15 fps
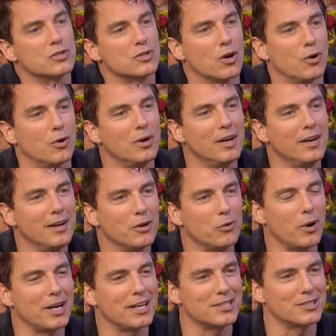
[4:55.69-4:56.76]
So
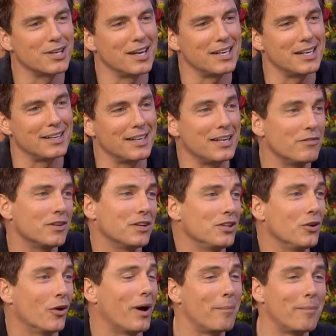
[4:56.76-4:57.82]
quite exciting. Even,
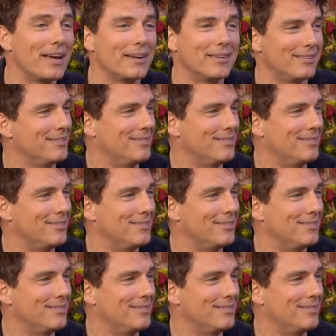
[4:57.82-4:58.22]
you know, I might...